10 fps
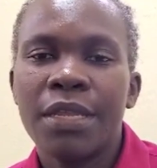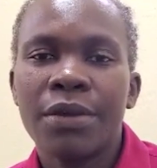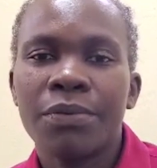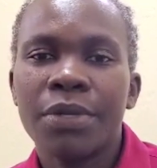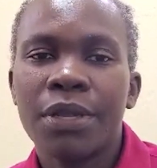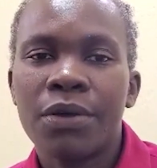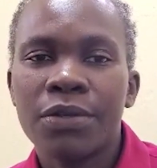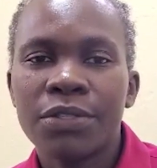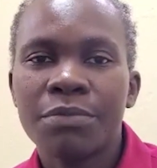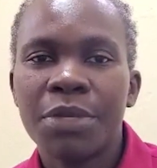There will
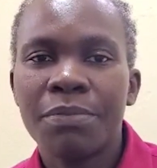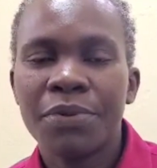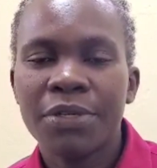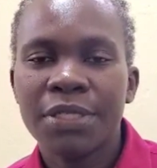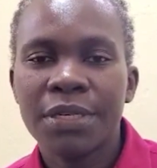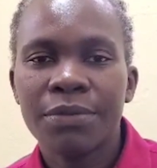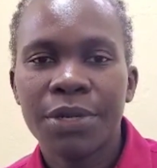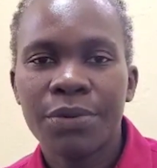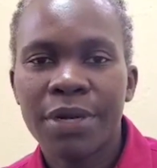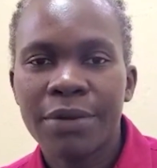also be personnel
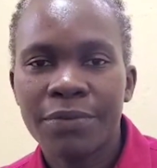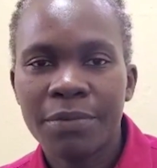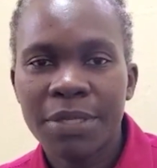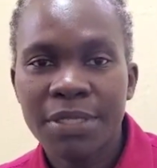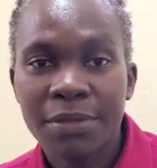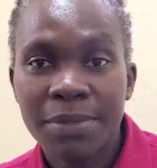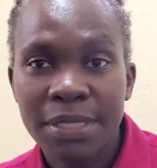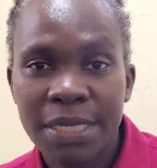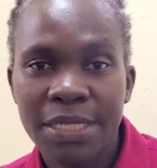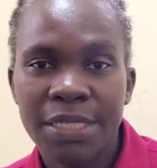required from the
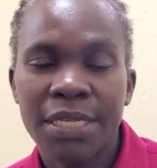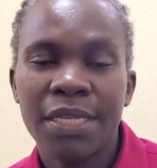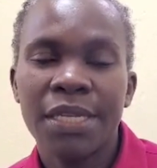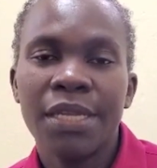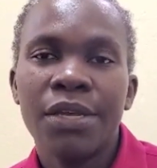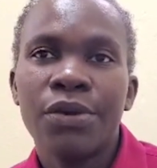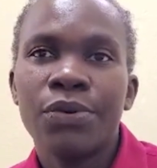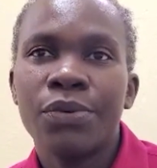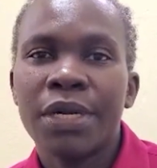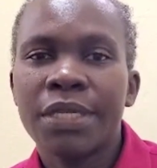substation
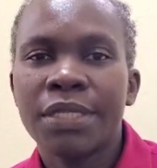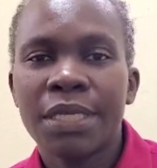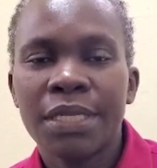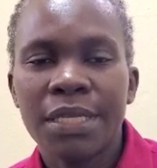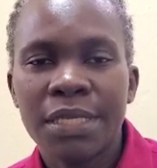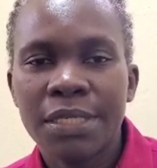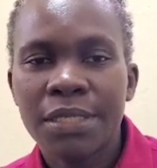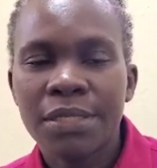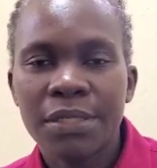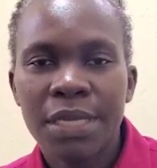who are the
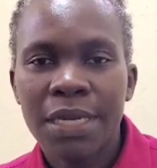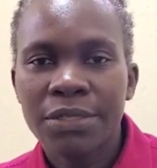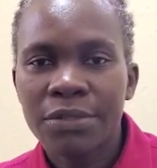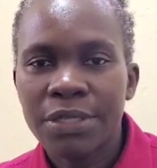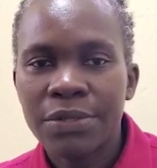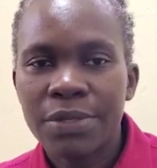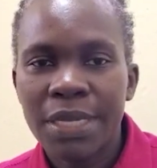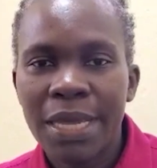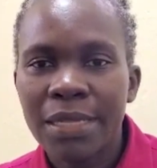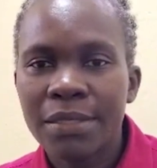technicians to actually do the
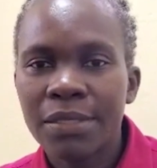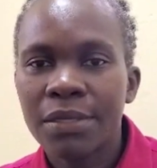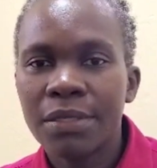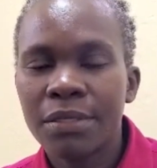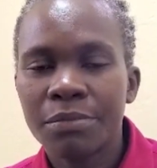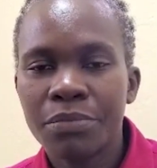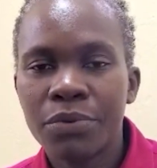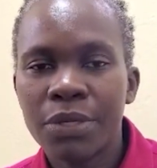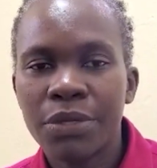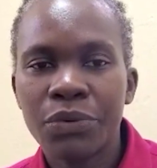hands-on to
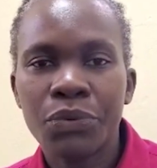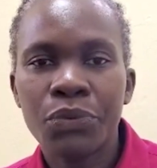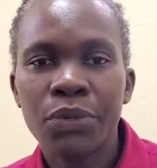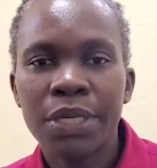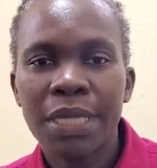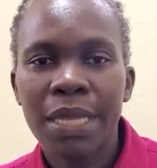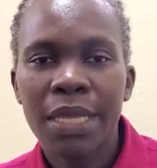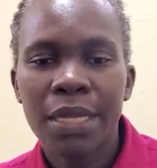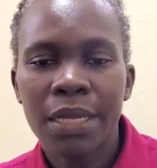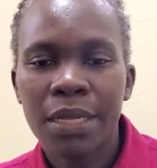pull the old
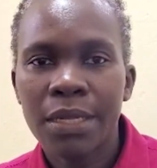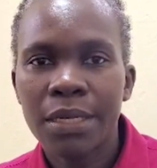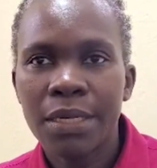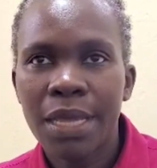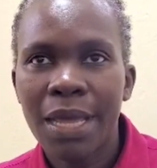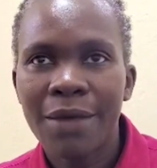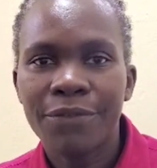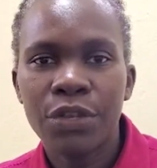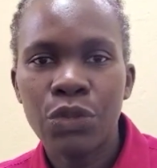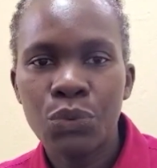and
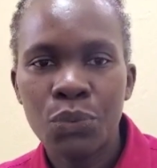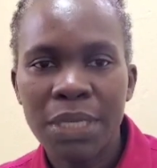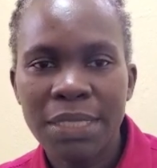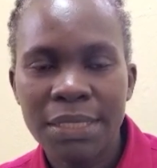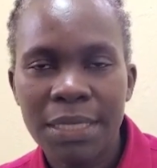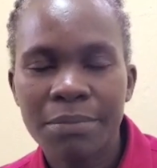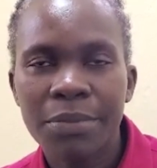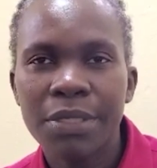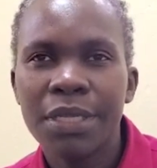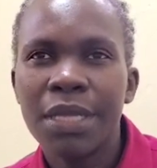have the new one
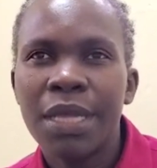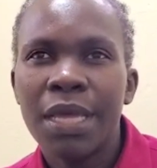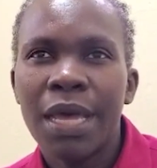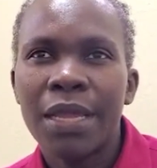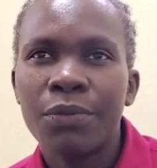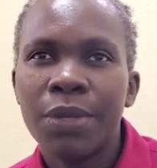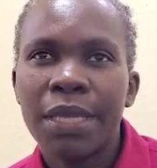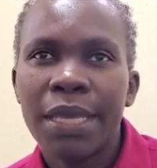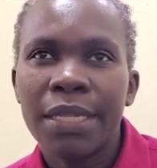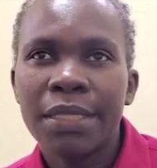assembled. And
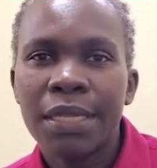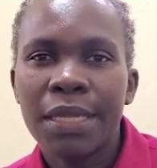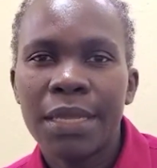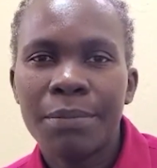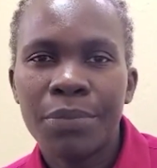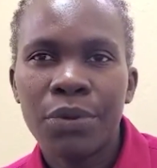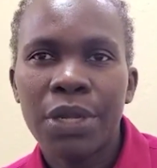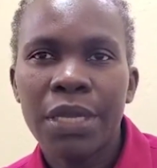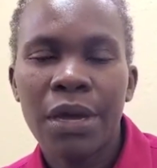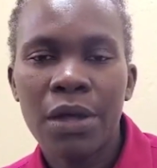we
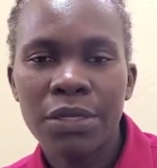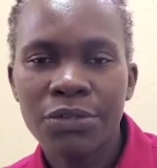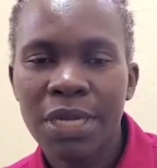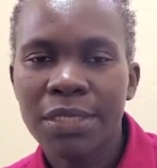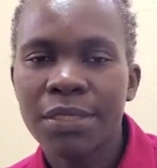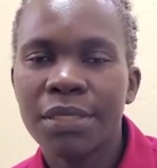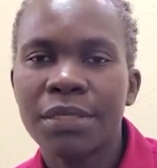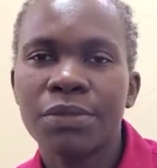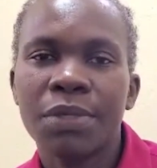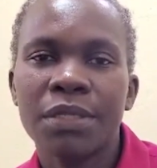employ contractors
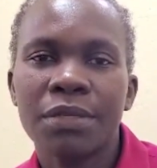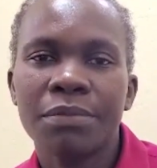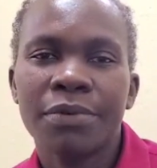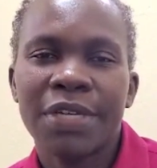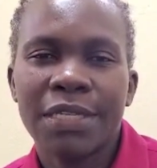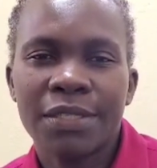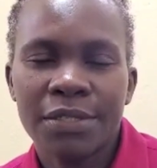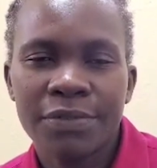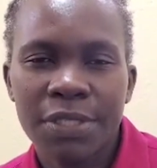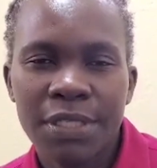as well to provide
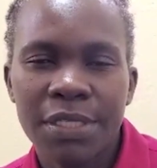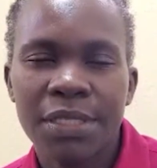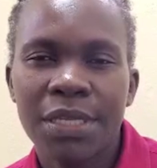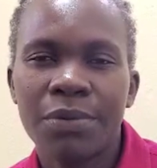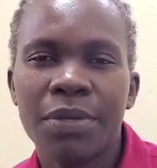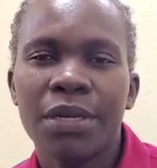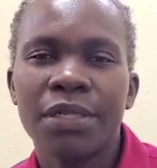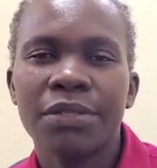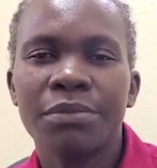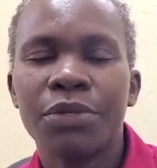services that will
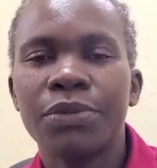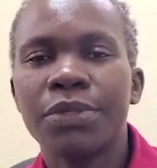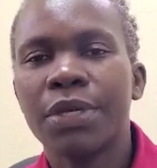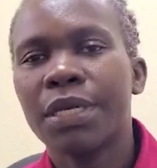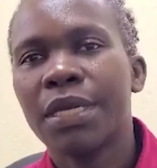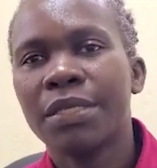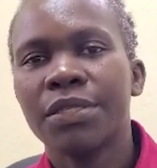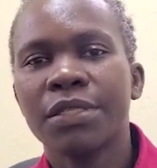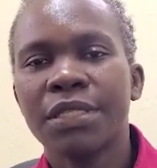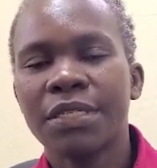contribute to a
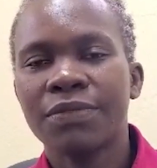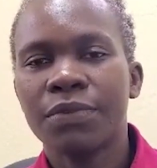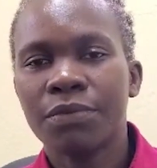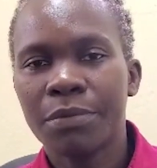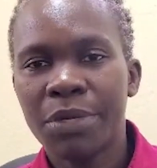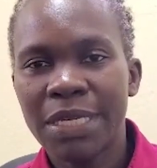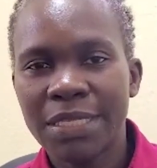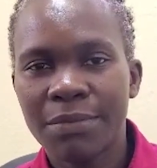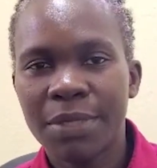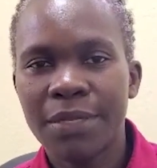successful
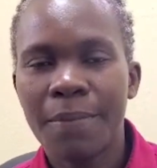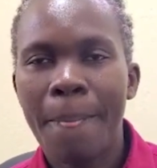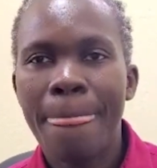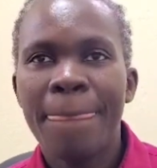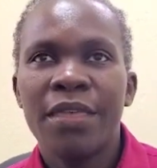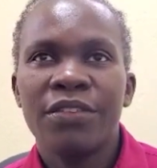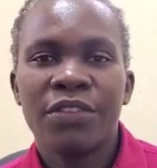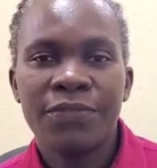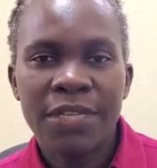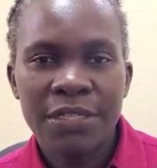replacement.
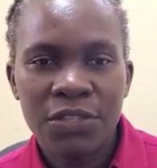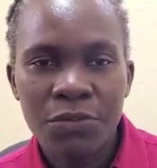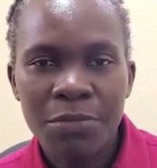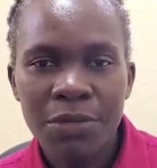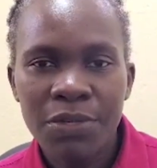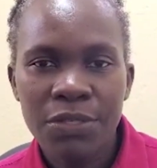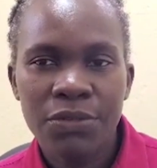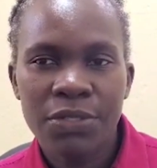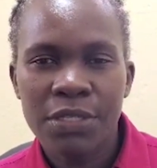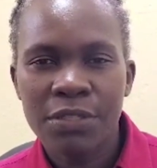So if these human
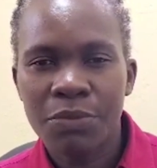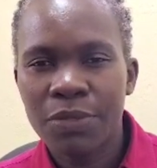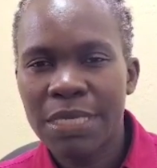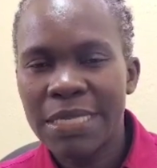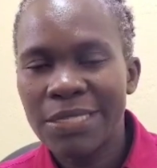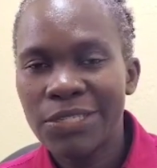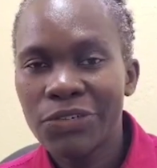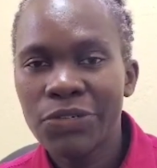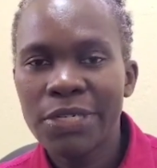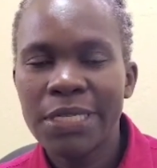resources, both
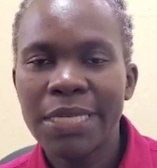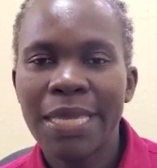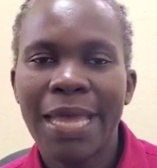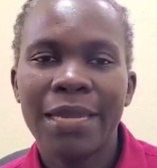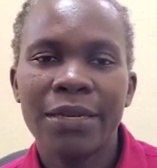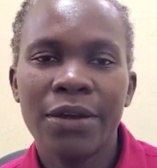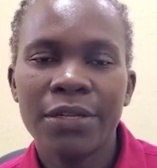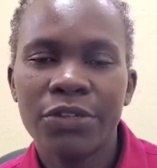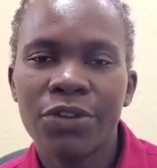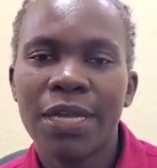internally and
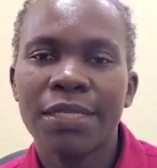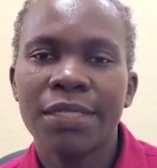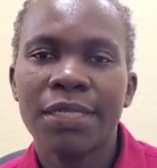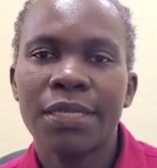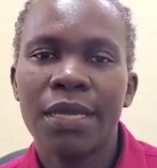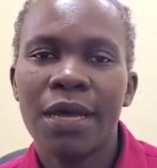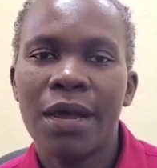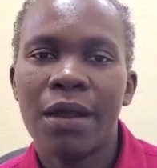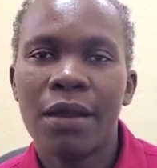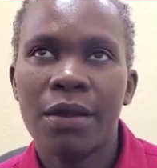contracted,
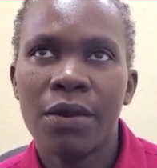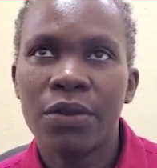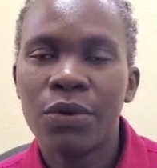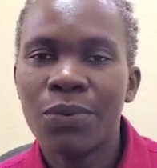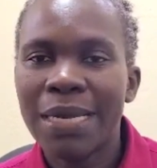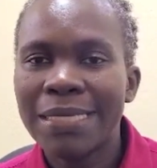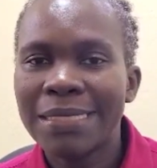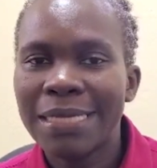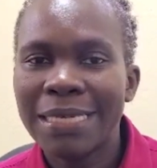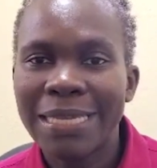are
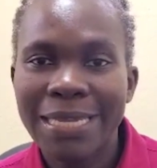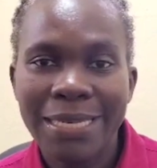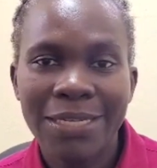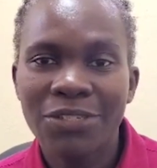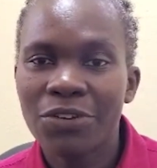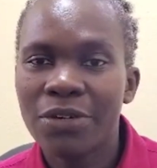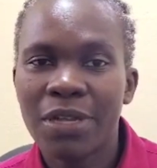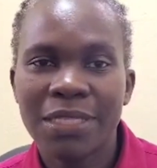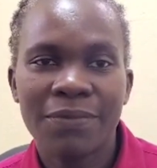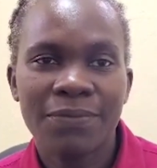otherwise engaged or
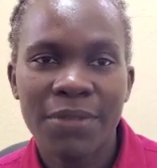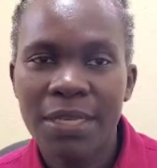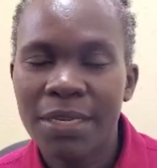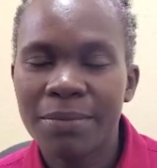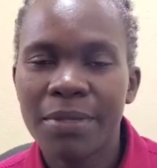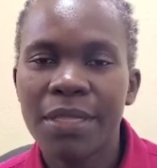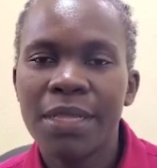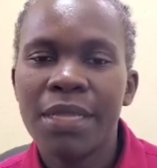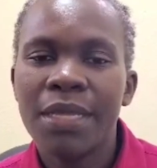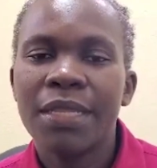not available,
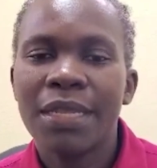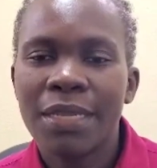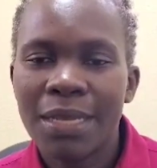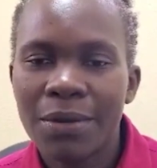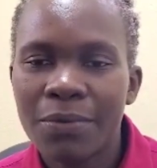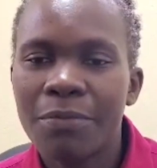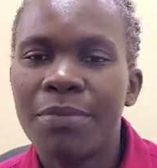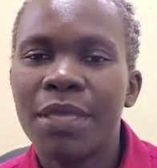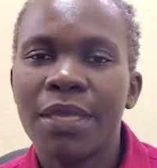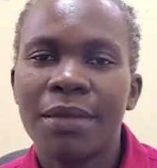then that will
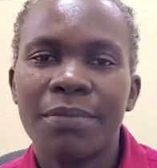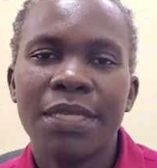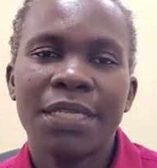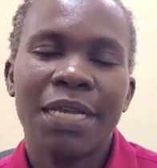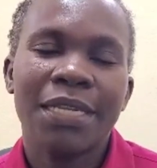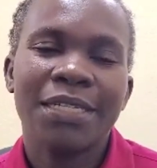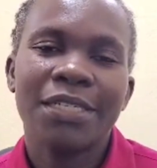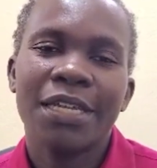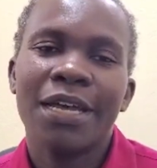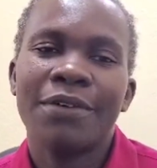be a big
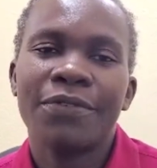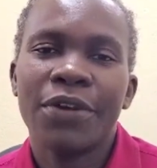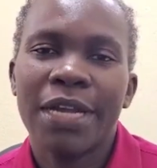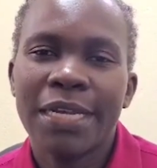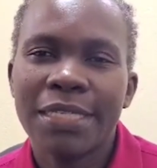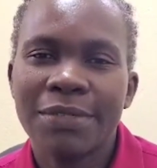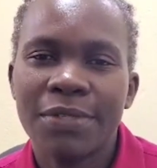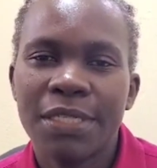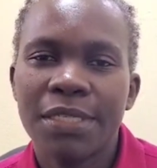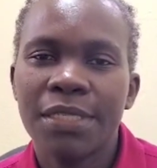challenge to have our
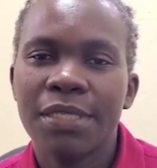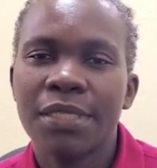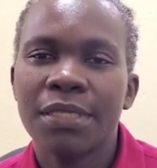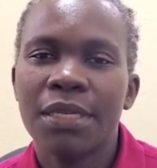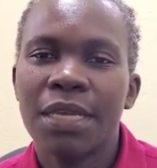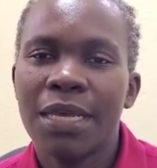activities